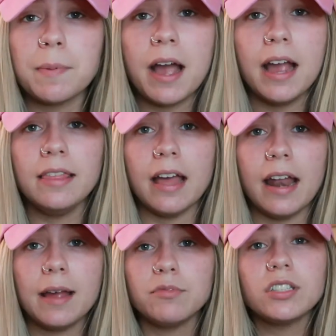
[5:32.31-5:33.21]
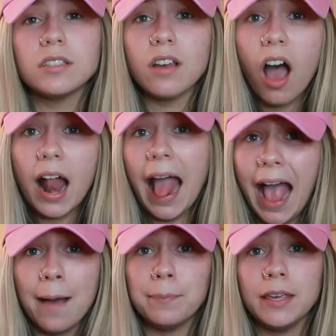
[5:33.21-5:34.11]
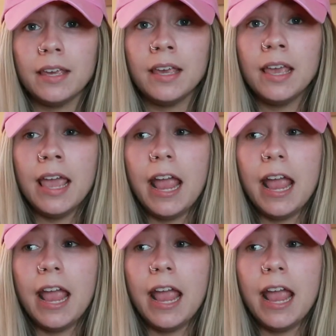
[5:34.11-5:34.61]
behind that. I'm just not happy.